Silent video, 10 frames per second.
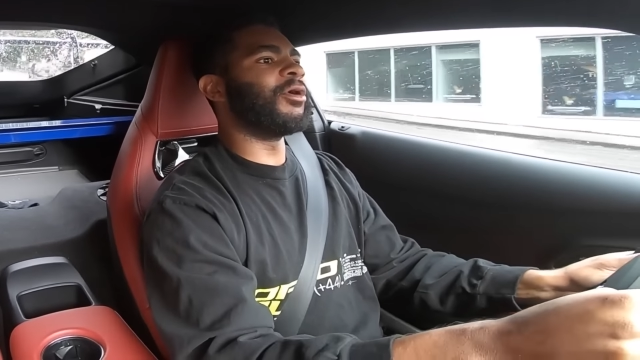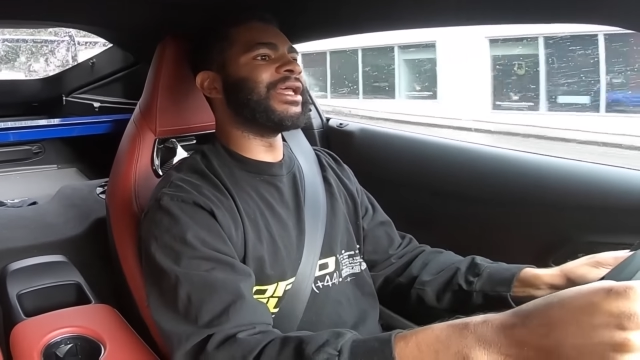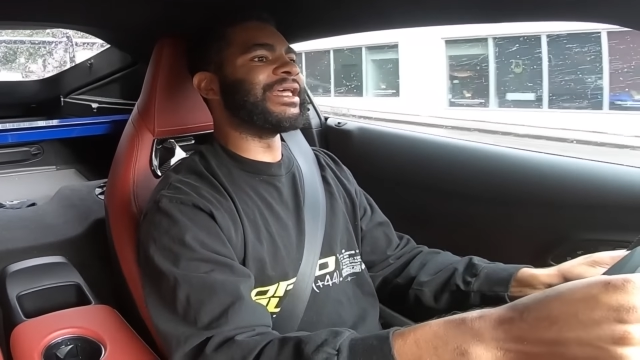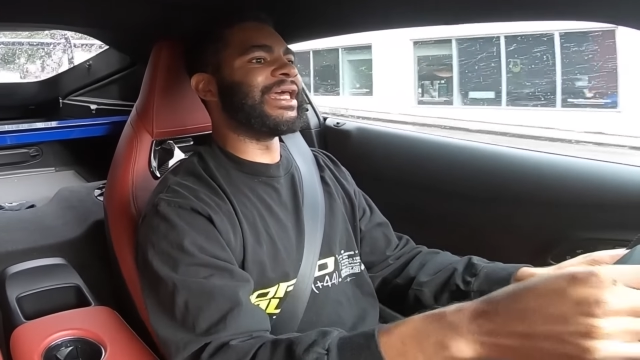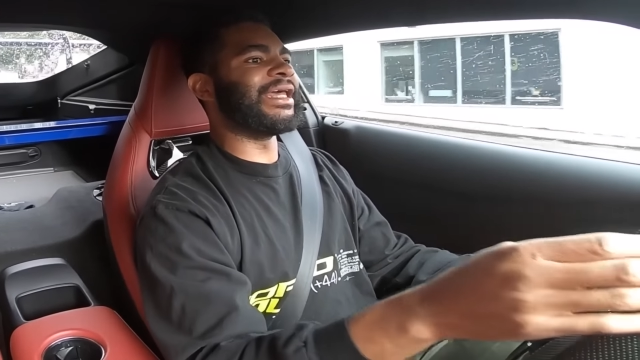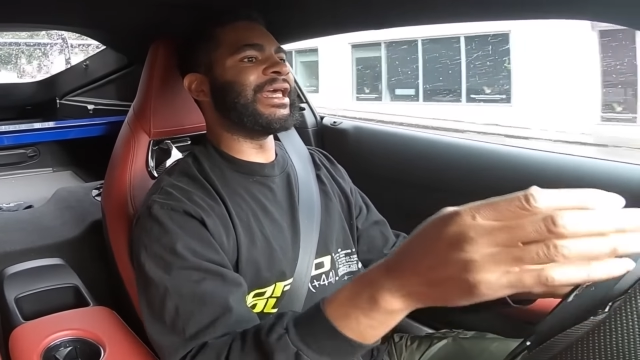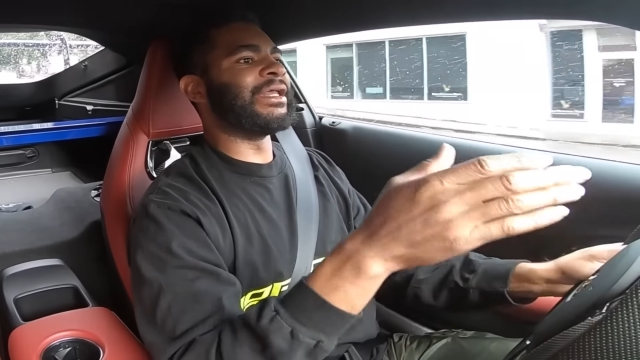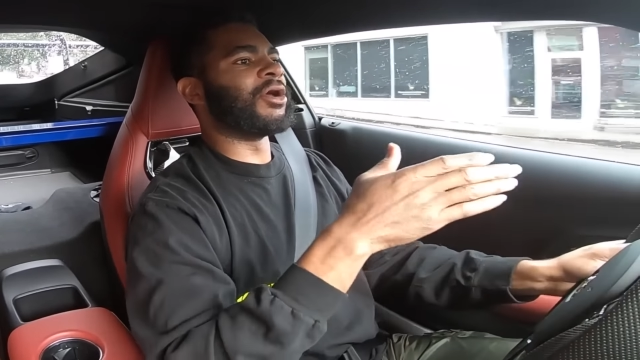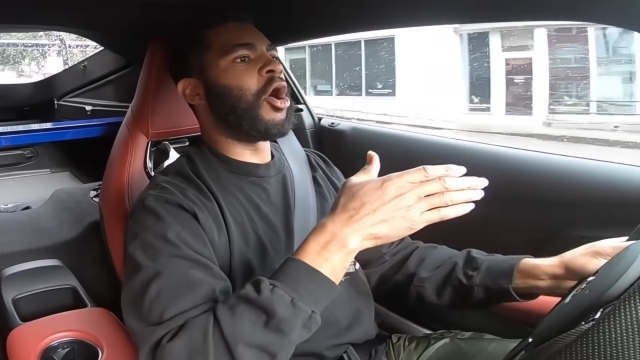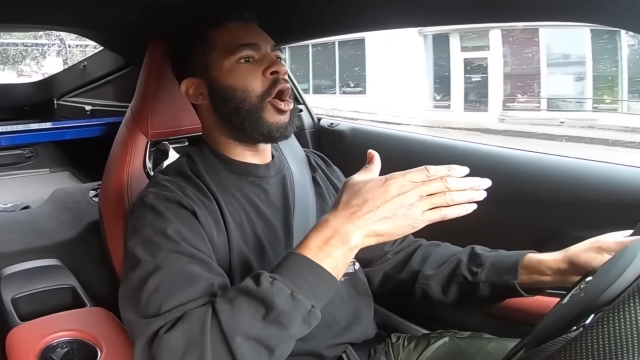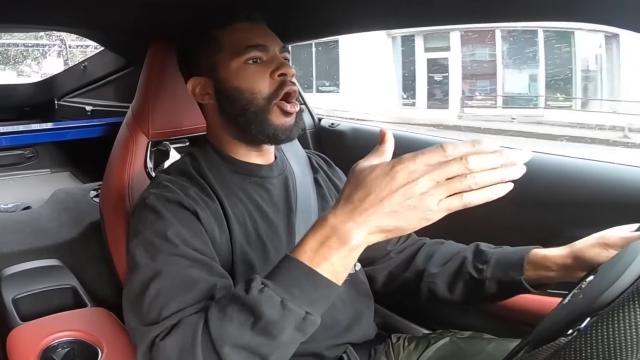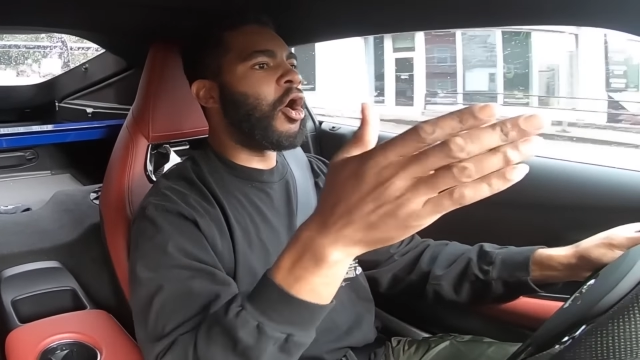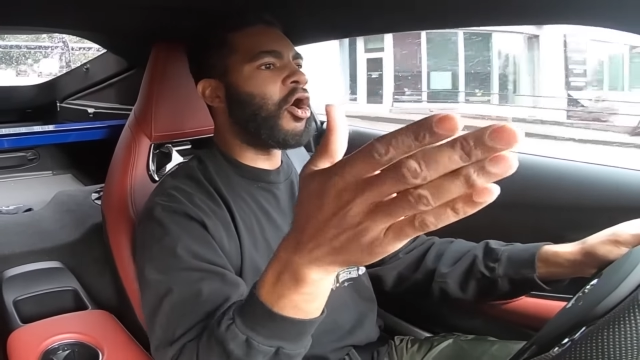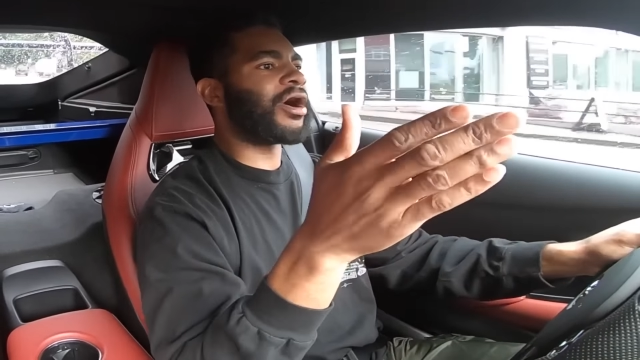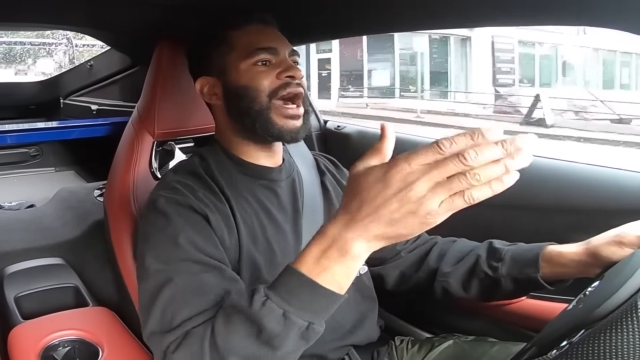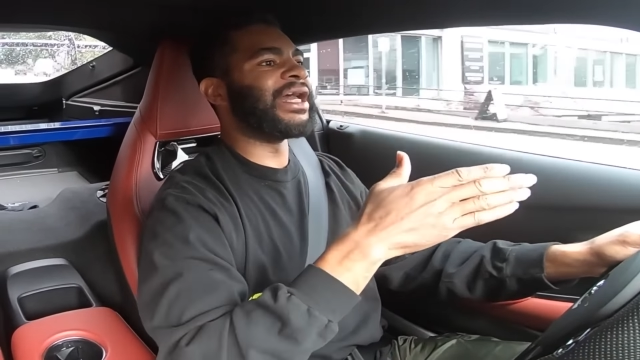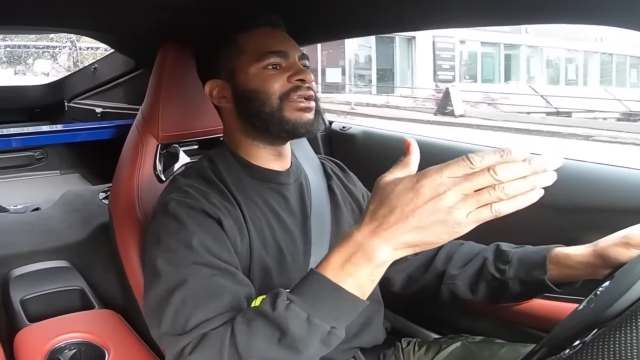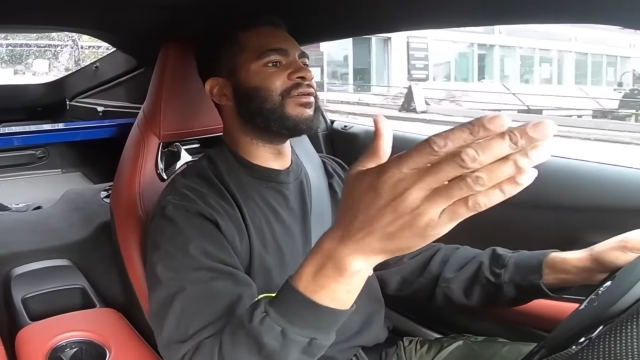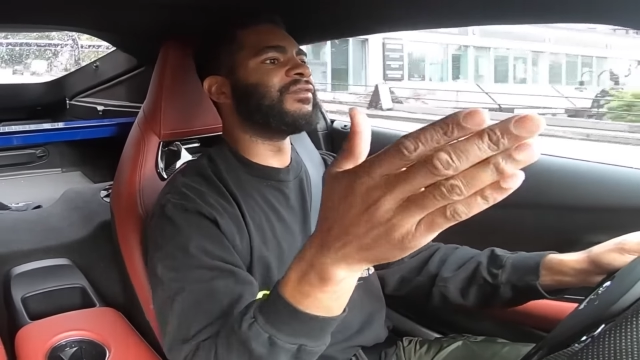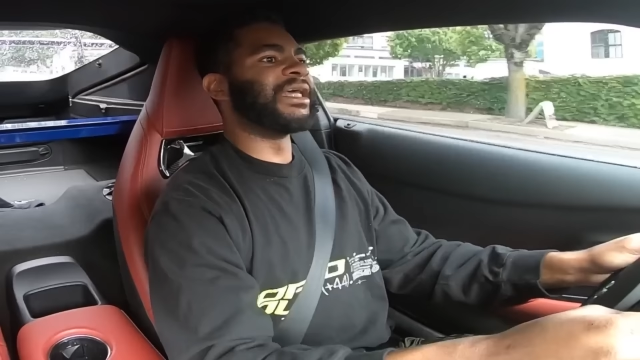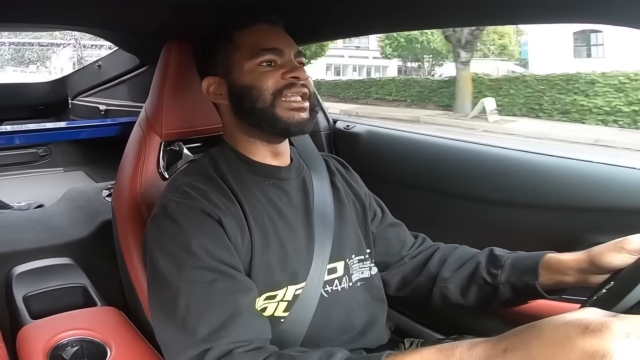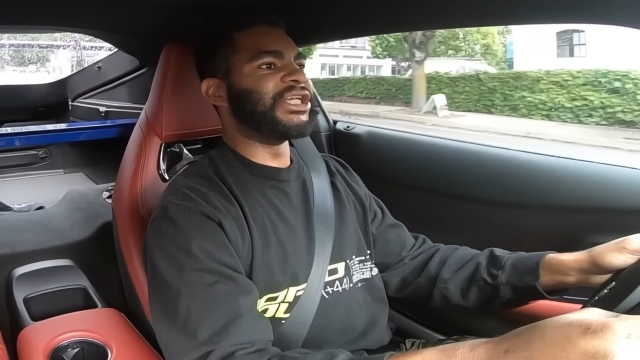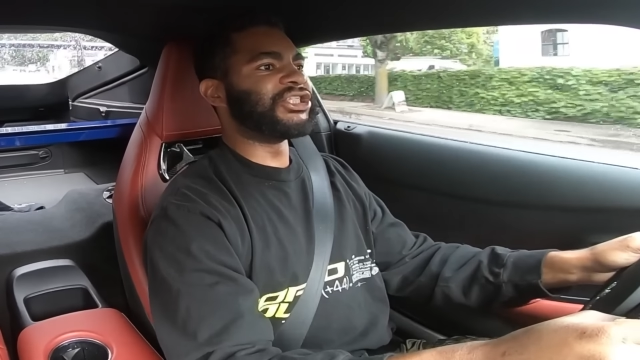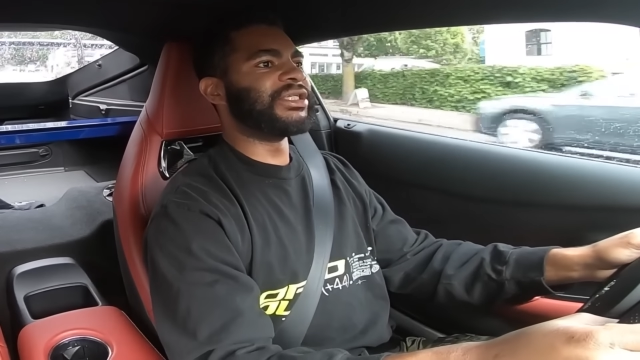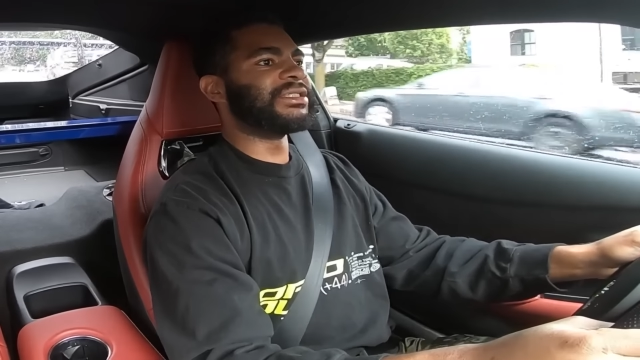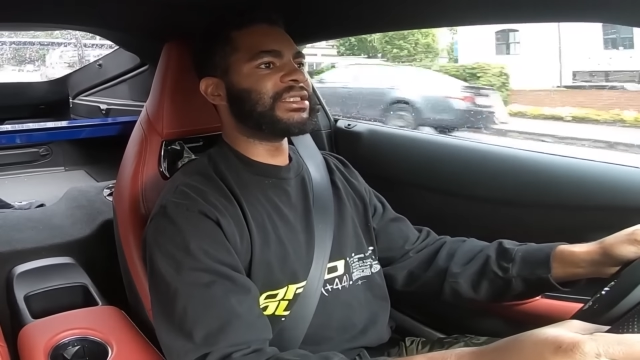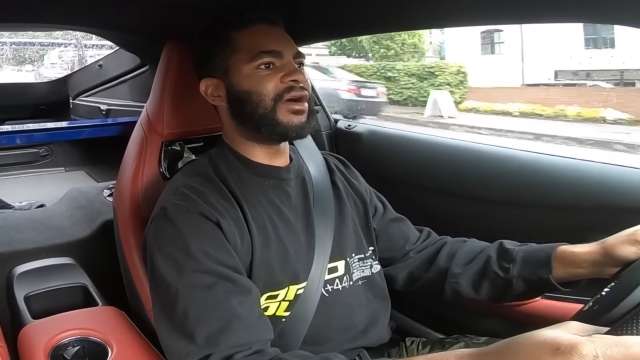Want to get in all kind of conditions